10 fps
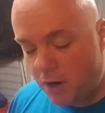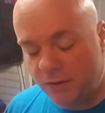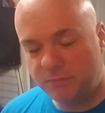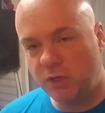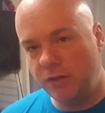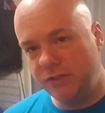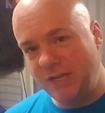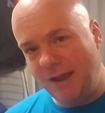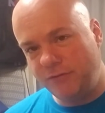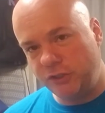or I'm sorry, this
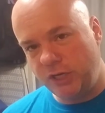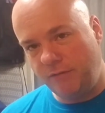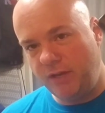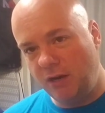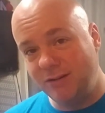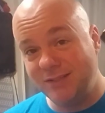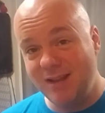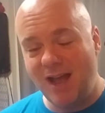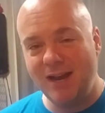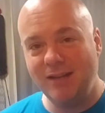aftershave here does
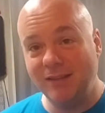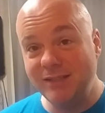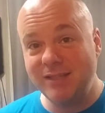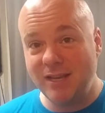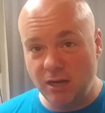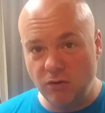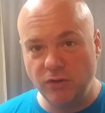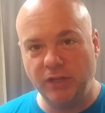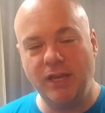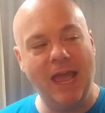not, at least
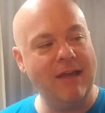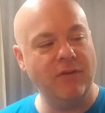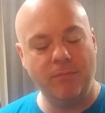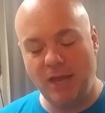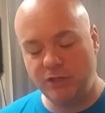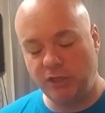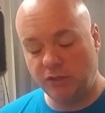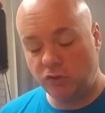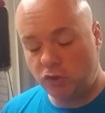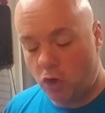currently, have a matching
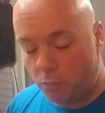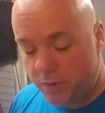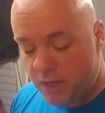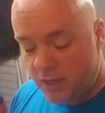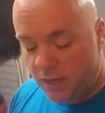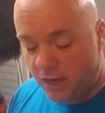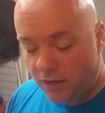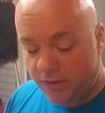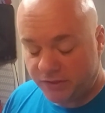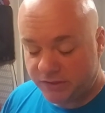soap. Uh,
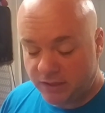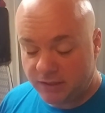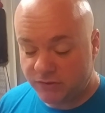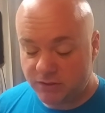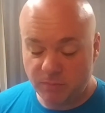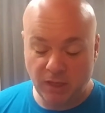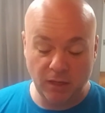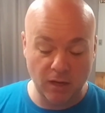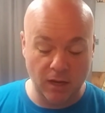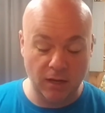they sent this to me.
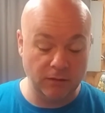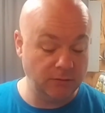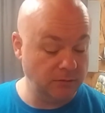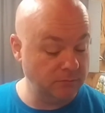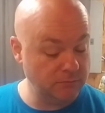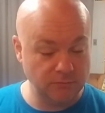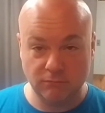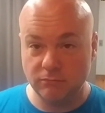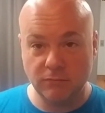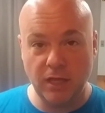Uh,
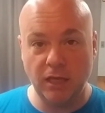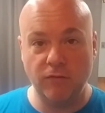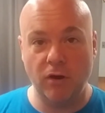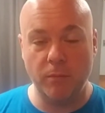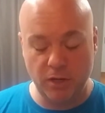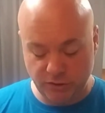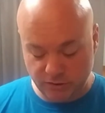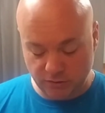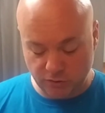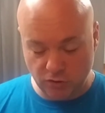thank you very much
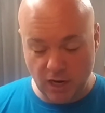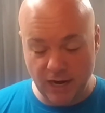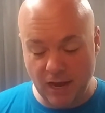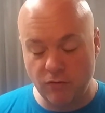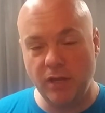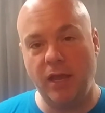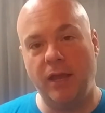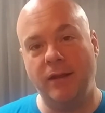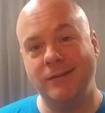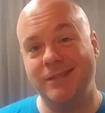to try it out.
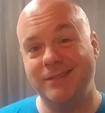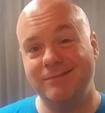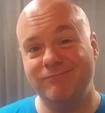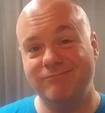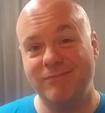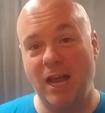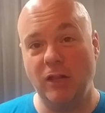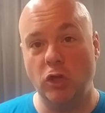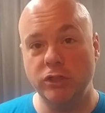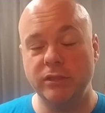And I
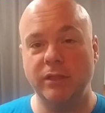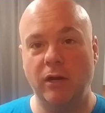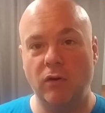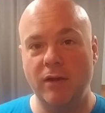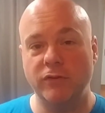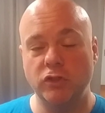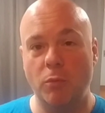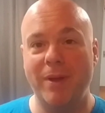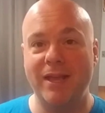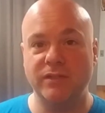looked. They don't have a
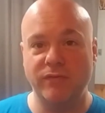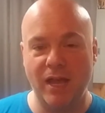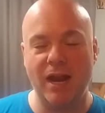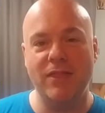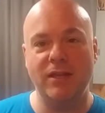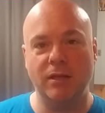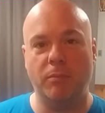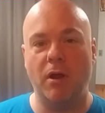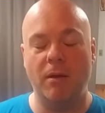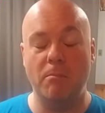soap as of yet. I think they're
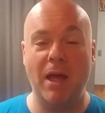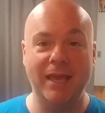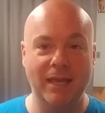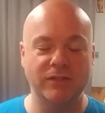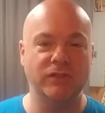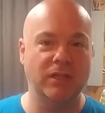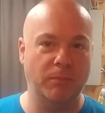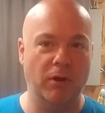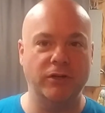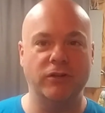pro my guess is they
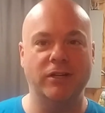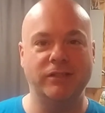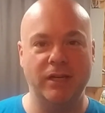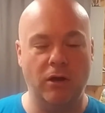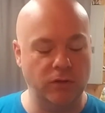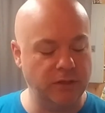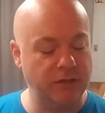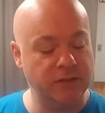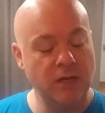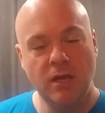probably try to see how it
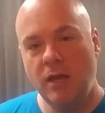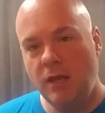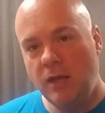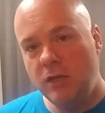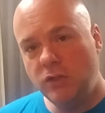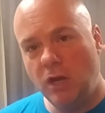does. So